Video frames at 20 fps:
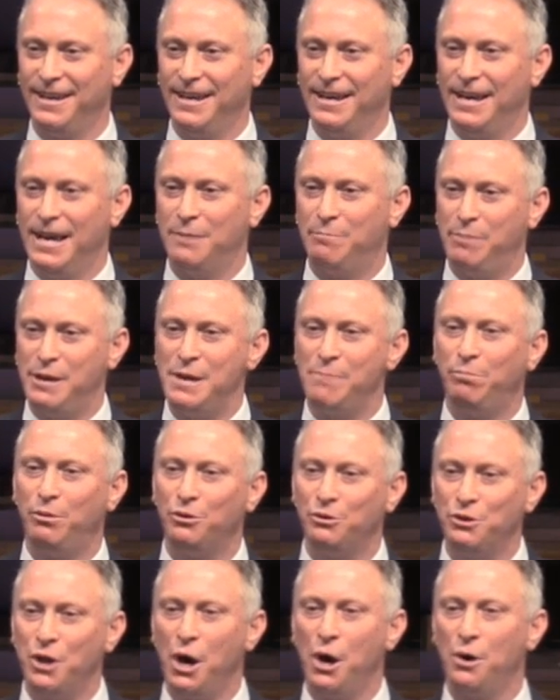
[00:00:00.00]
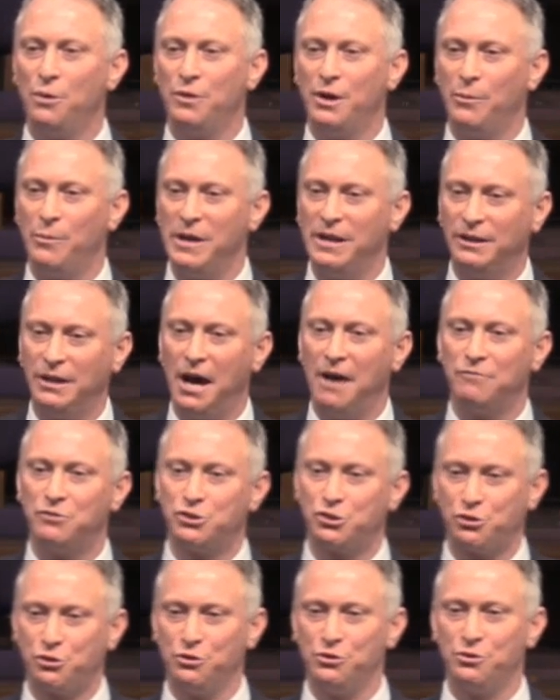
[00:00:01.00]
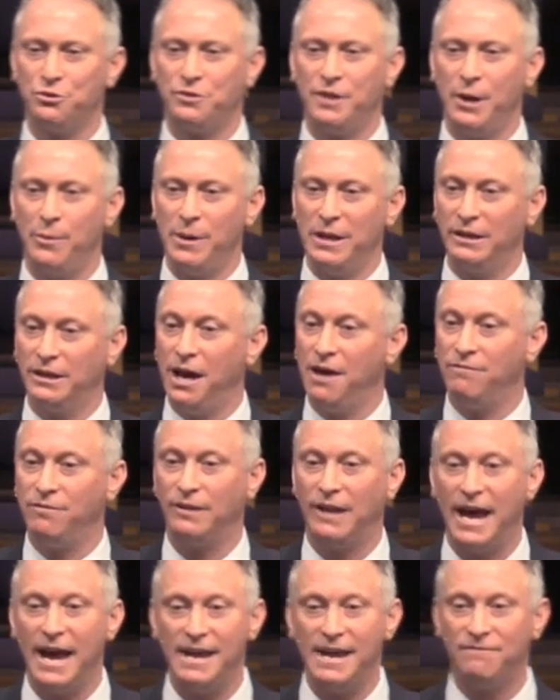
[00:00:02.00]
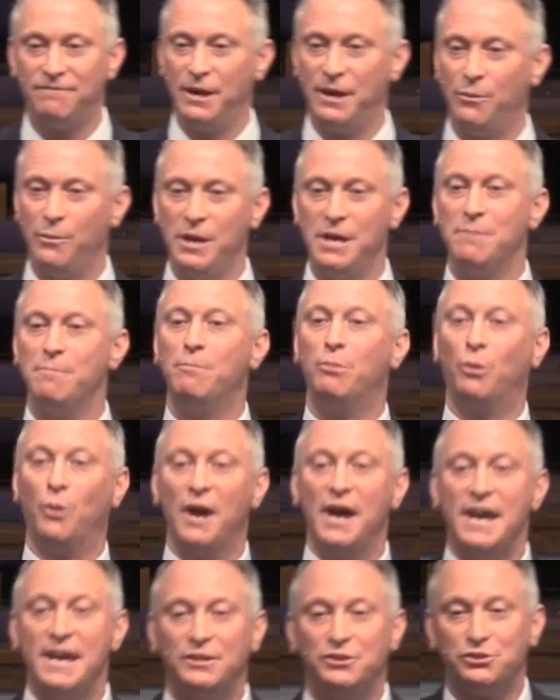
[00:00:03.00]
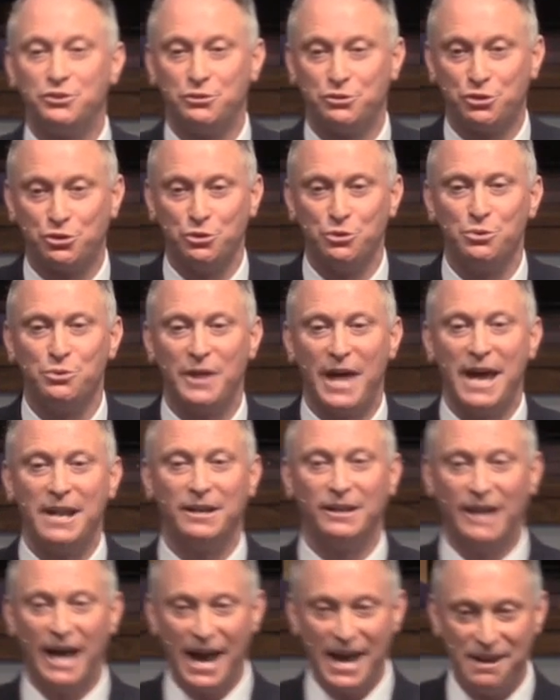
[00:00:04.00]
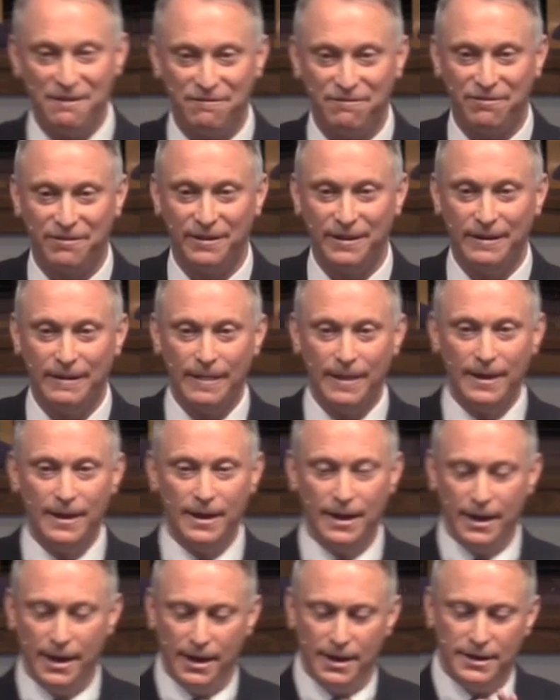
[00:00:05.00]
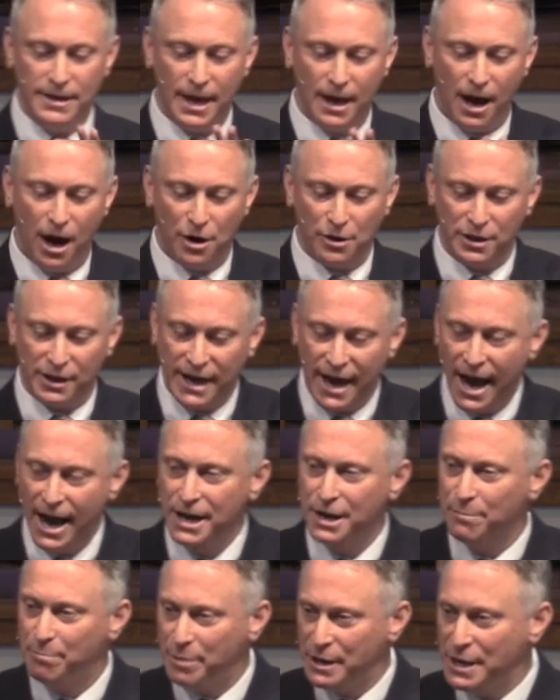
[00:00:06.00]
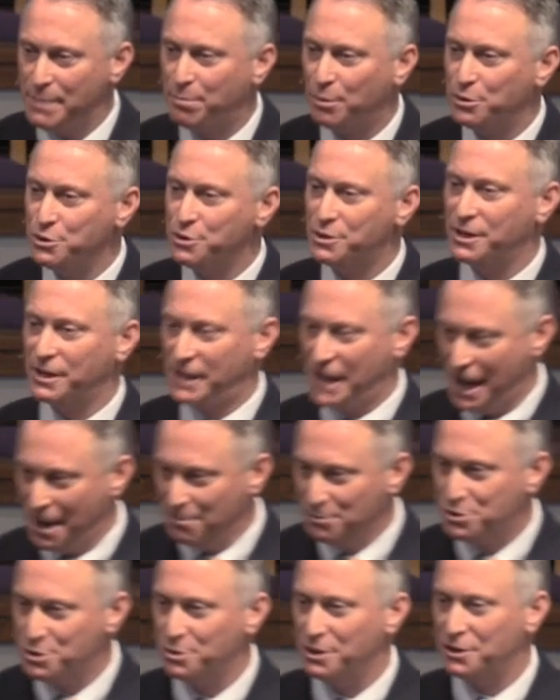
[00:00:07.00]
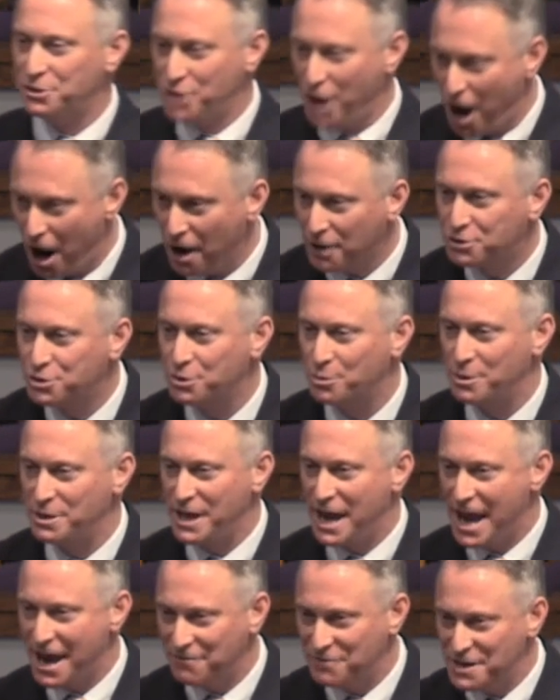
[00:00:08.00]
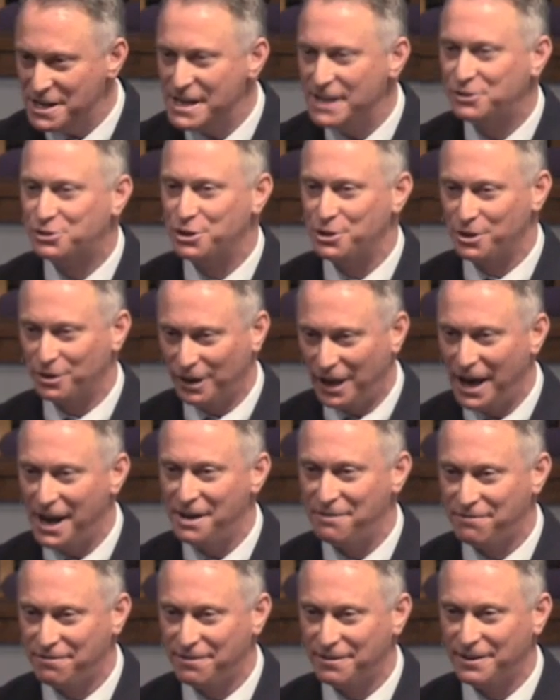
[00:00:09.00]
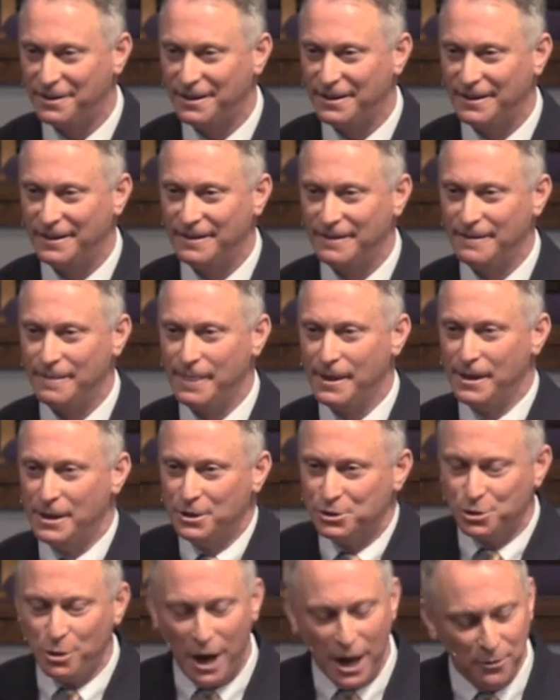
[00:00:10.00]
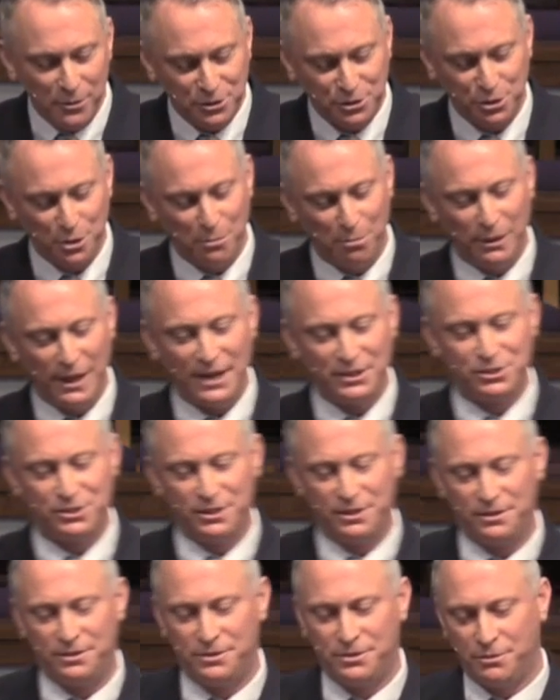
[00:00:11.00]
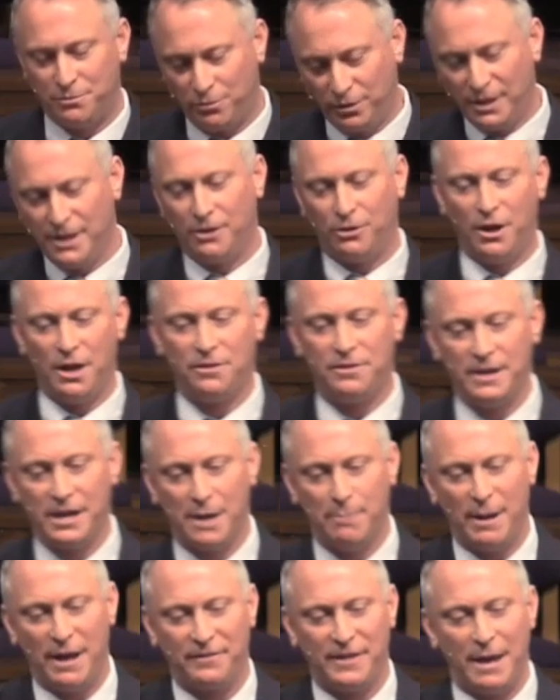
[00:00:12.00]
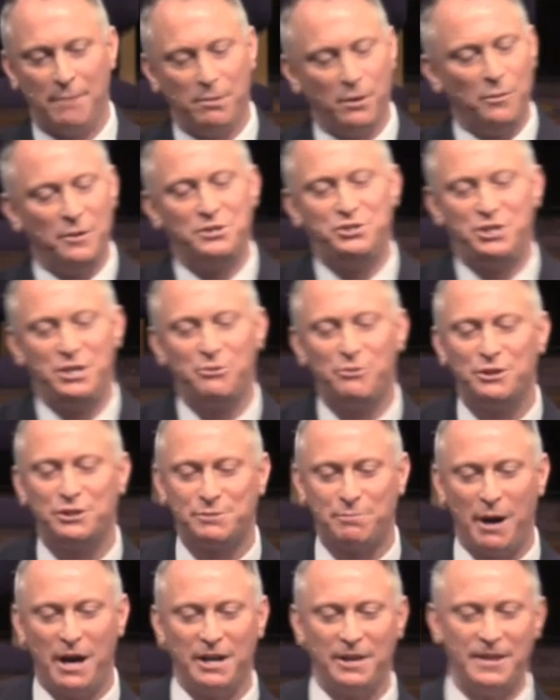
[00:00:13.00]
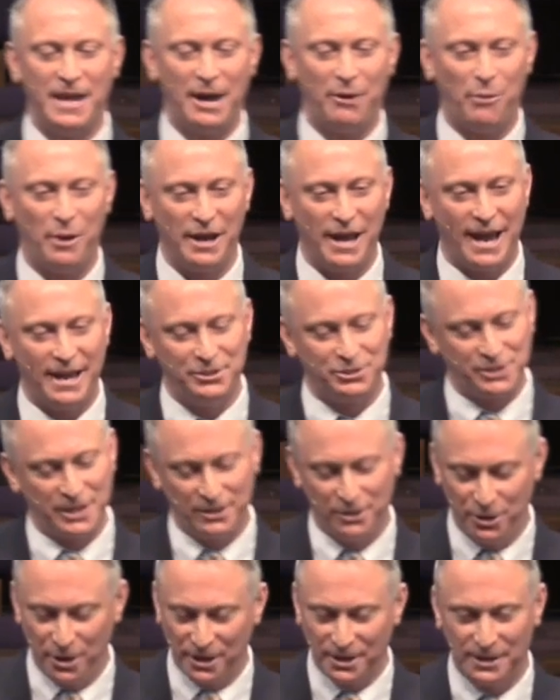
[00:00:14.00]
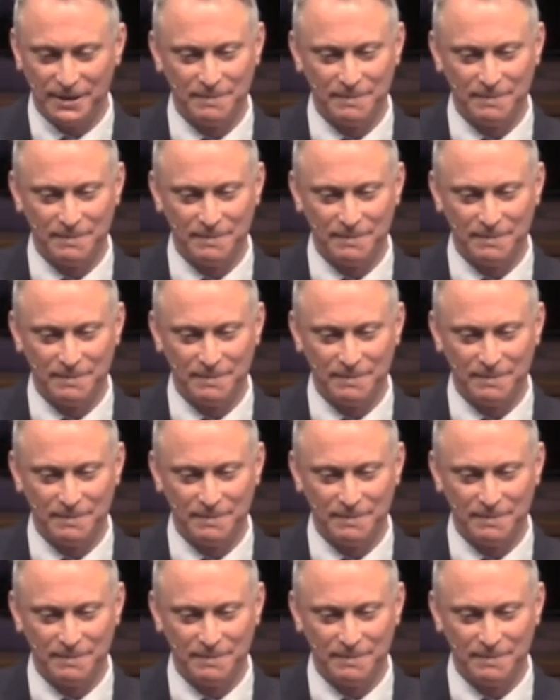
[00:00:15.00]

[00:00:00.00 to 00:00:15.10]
That people know that we love truth, that we love life, that we embrace truth and life, yet are the kind of people you could come to to talk to when you have needs in your life. So I was so blessed to, to later on think about that. But when she responded that way, I said, Look,